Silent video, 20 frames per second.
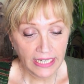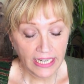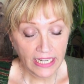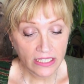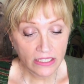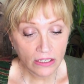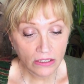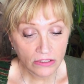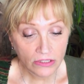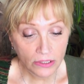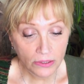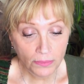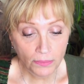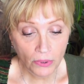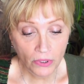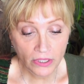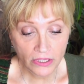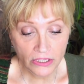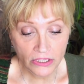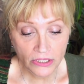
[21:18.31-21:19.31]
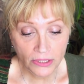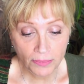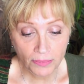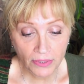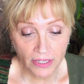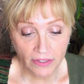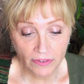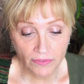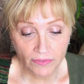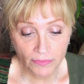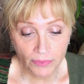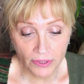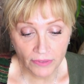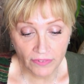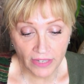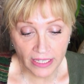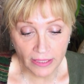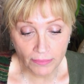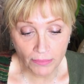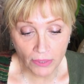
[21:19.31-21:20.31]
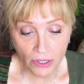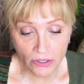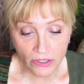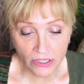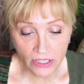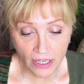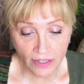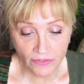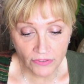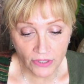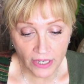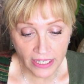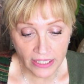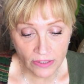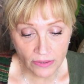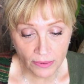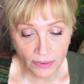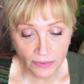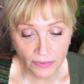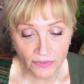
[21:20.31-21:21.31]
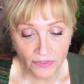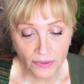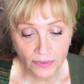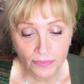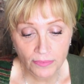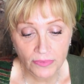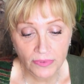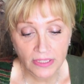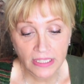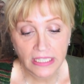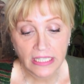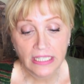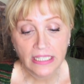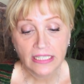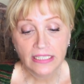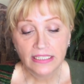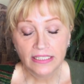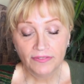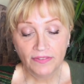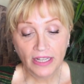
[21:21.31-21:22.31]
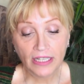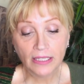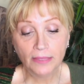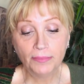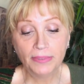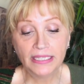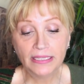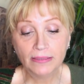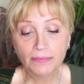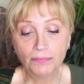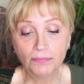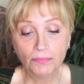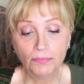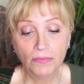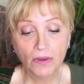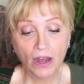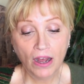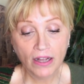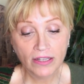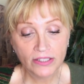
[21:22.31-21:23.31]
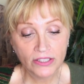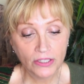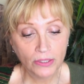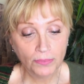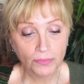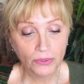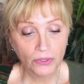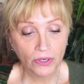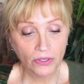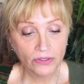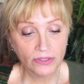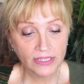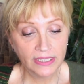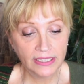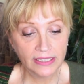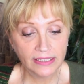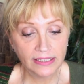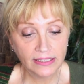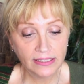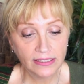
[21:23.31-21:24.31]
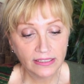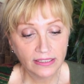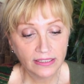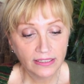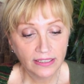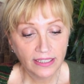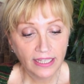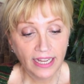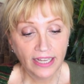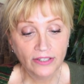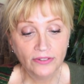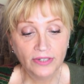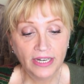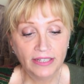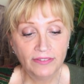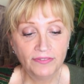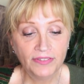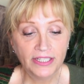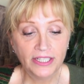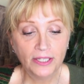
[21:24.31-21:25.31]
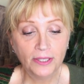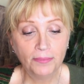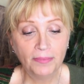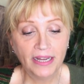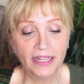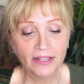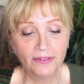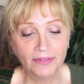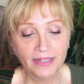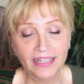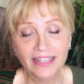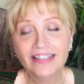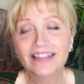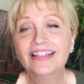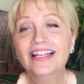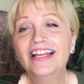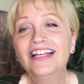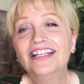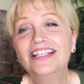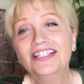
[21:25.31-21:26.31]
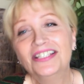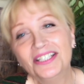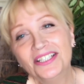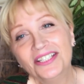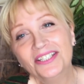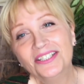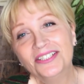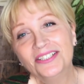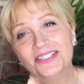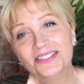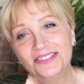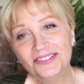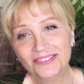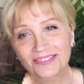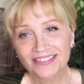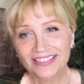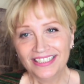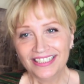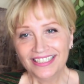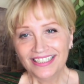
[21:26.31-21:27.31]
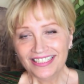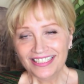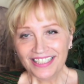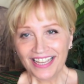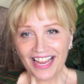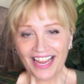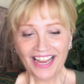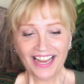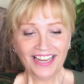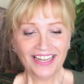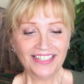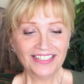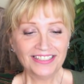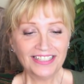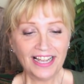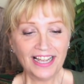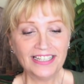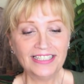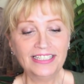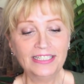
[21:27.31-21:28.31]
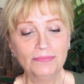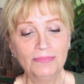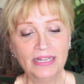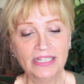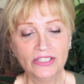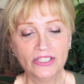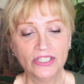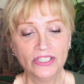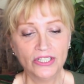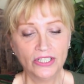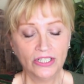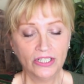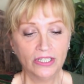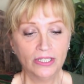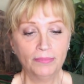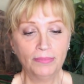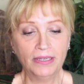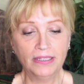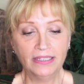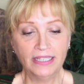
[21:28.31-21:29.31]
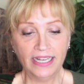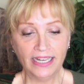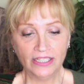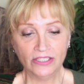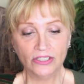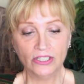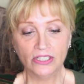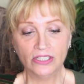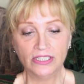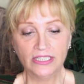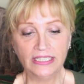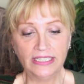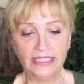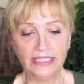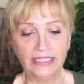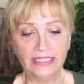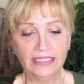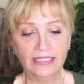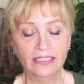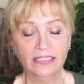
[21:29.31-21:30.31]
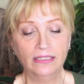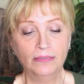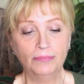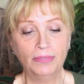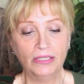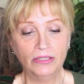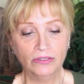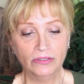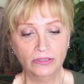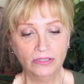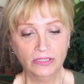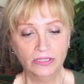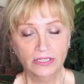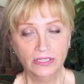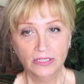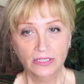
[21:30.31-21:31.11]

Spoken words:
It's also important to prevent post-op trans women from developing osteoporosis. And great video, by the way. Thank you. And I did mention to her about the HRT and about